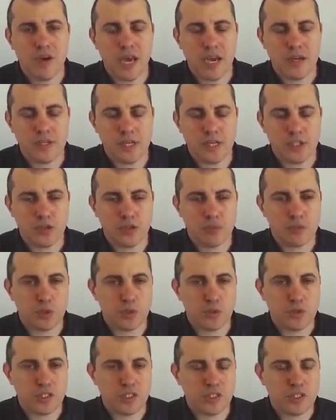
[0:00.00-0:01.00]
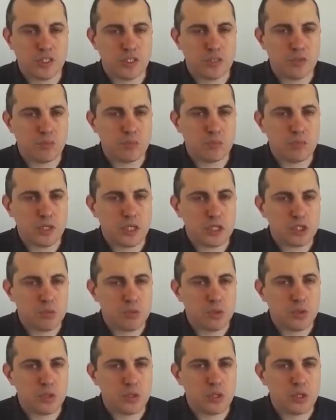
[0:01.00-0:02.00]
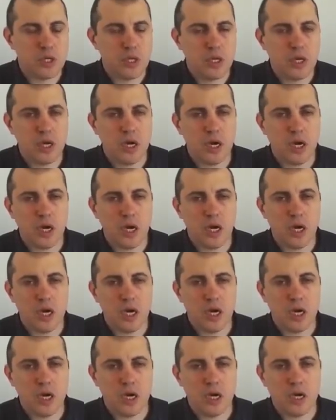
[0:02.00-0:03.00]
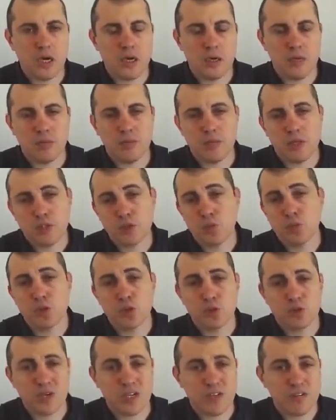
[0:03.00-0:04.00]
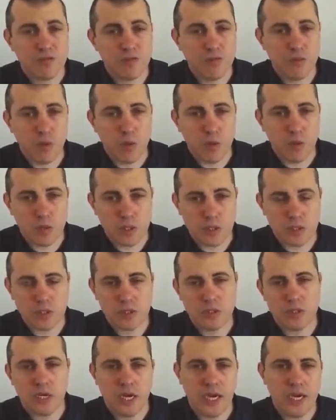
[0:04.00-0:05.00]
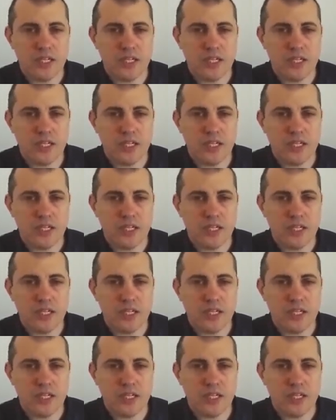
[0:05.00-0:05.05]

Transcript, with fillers: validation process is much more uh, much more straightforward,